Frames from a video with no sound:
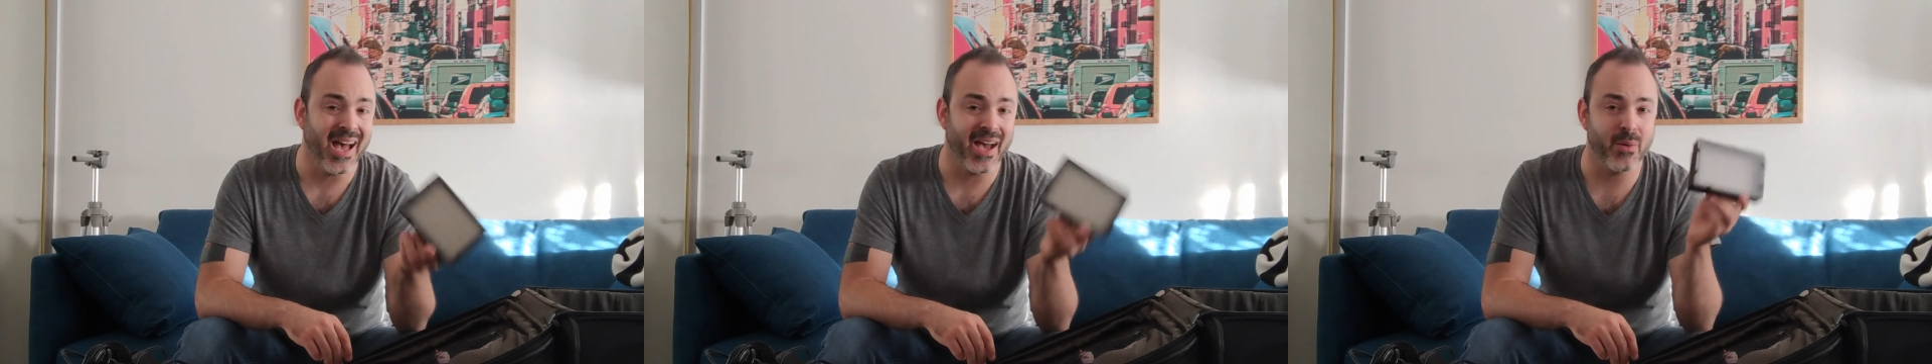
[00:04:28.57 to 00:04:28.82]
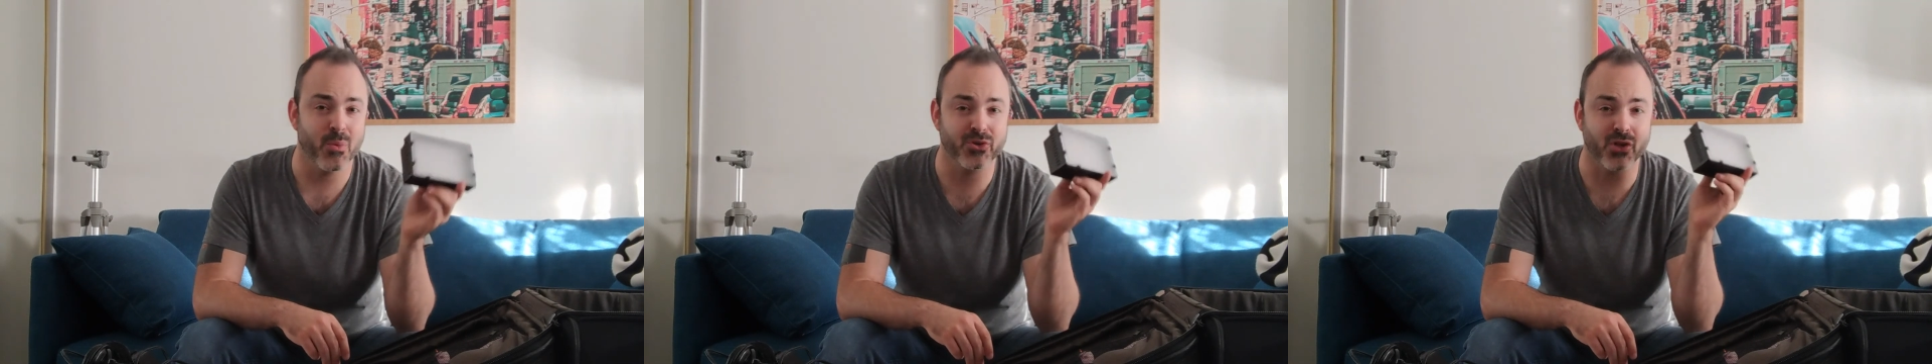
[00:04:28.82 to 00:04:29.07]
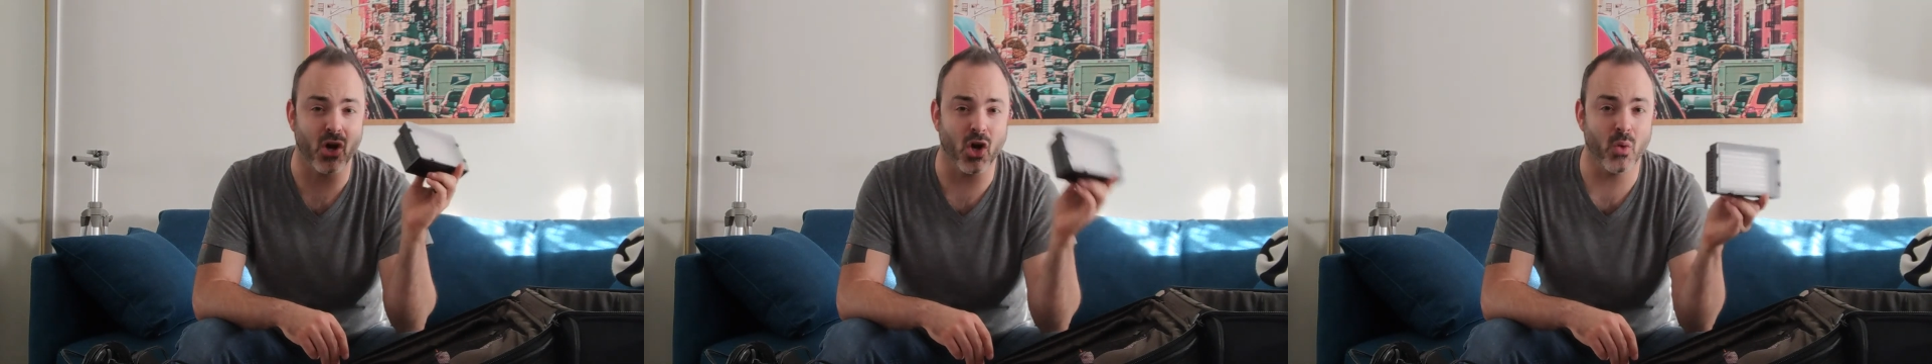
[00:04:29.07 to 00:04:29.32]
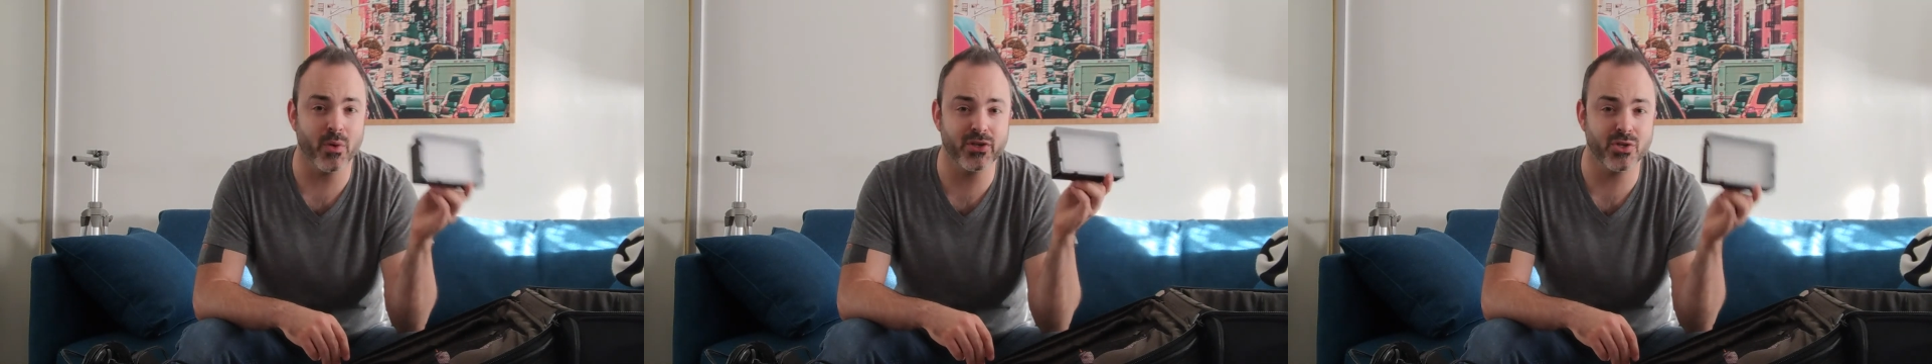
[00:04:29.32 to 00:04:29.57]
I almost
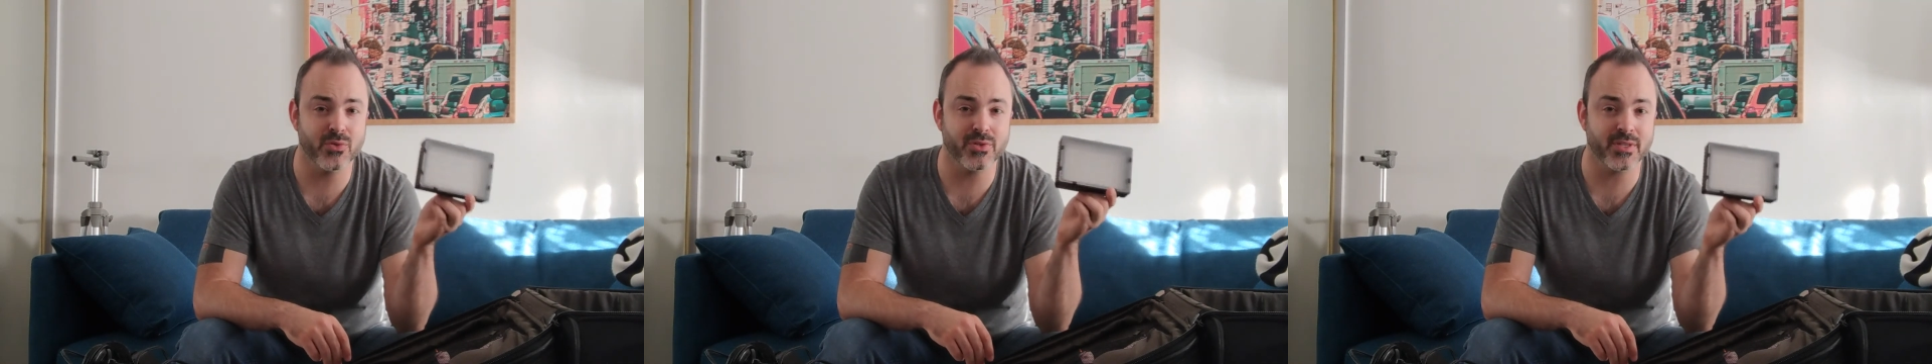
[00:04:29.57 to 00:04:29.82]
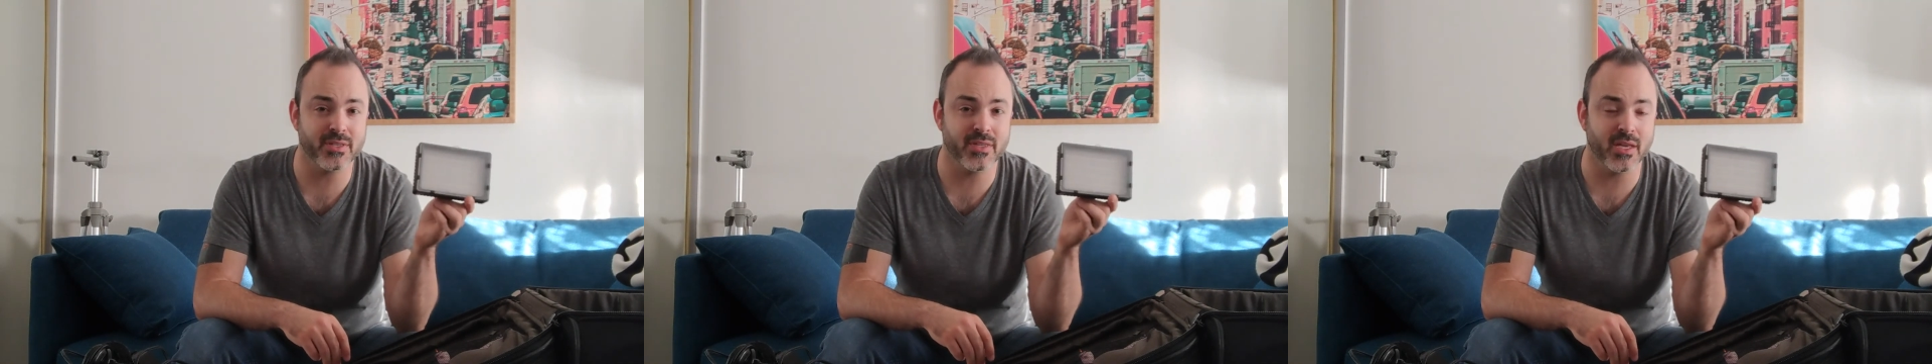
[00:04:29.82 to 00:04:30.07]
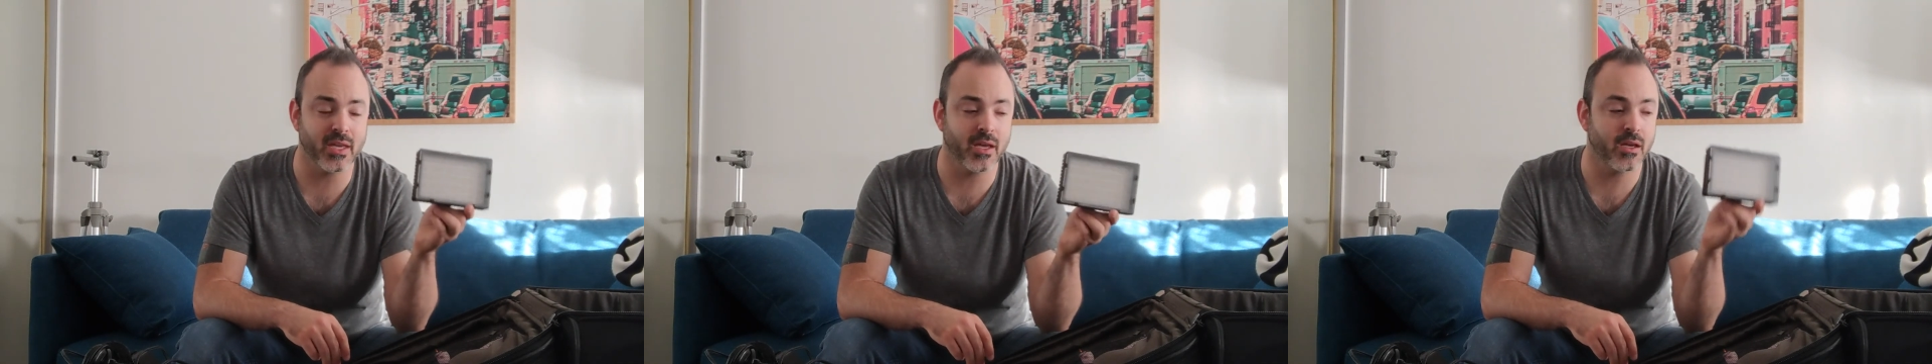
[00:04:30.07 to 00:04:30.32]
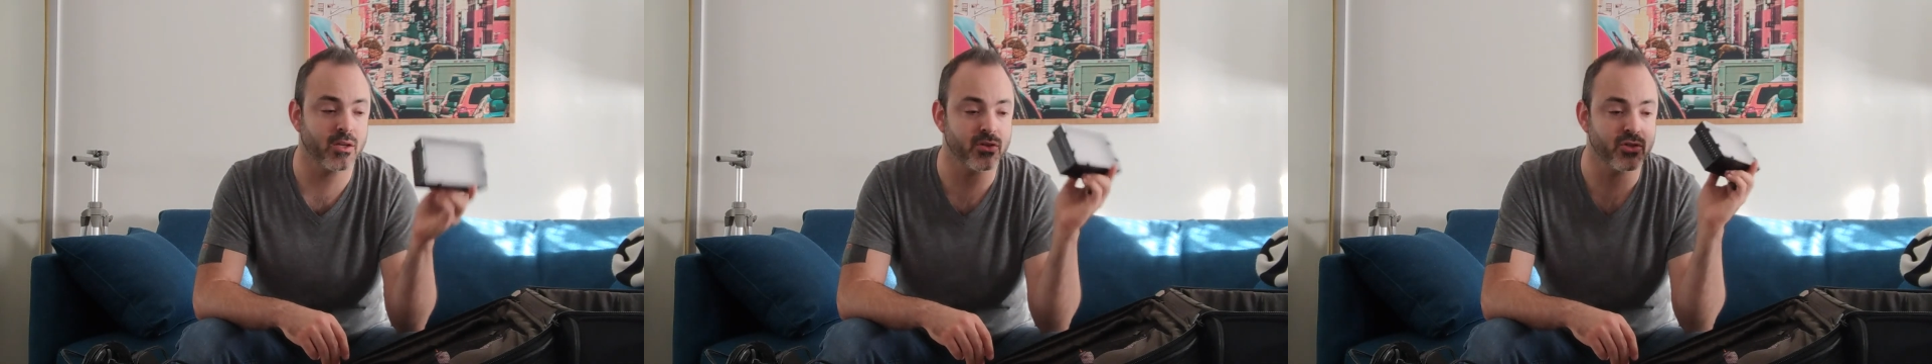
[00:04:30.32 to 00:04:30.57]
always use this
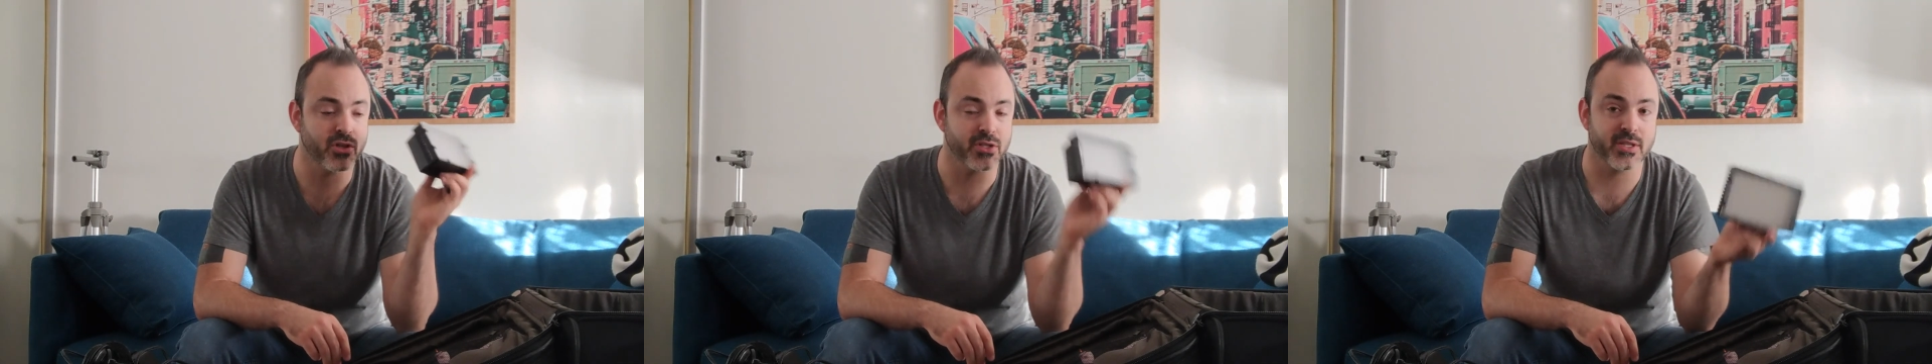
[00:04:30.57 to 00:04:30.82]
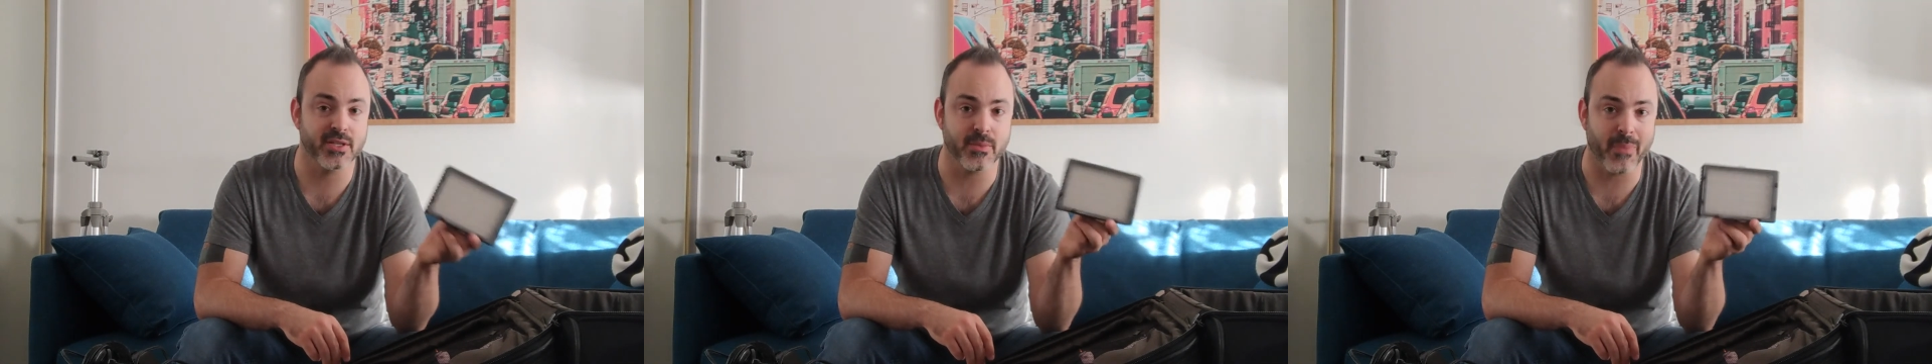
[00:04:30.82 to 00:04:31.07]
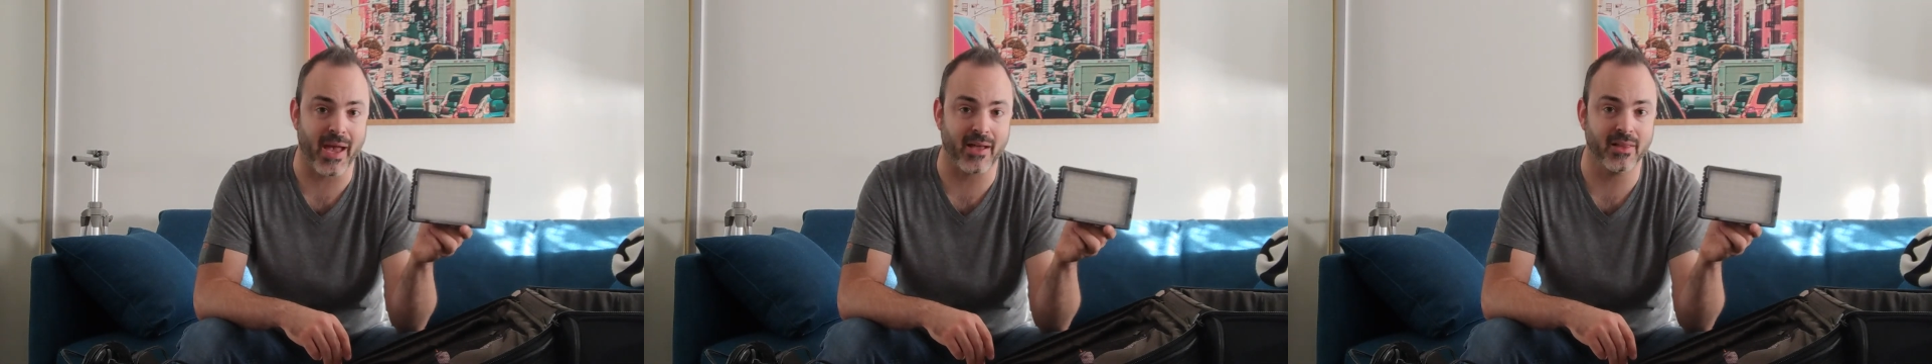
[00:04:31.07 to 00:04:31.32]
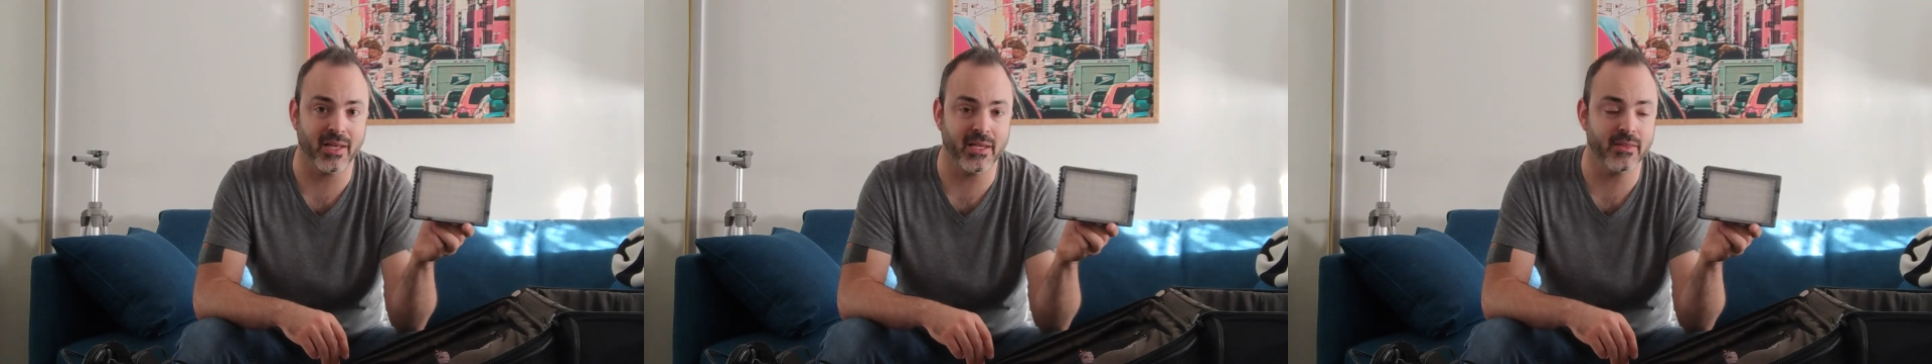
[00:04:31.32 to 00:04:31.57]
thing just as a
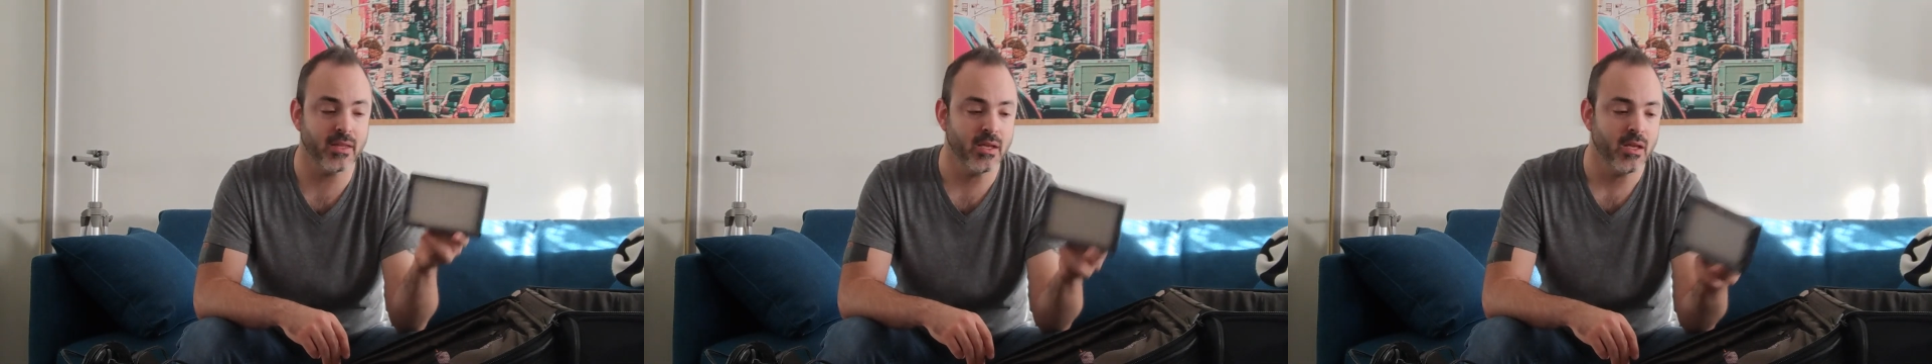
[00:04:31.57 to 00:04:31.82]
backlight,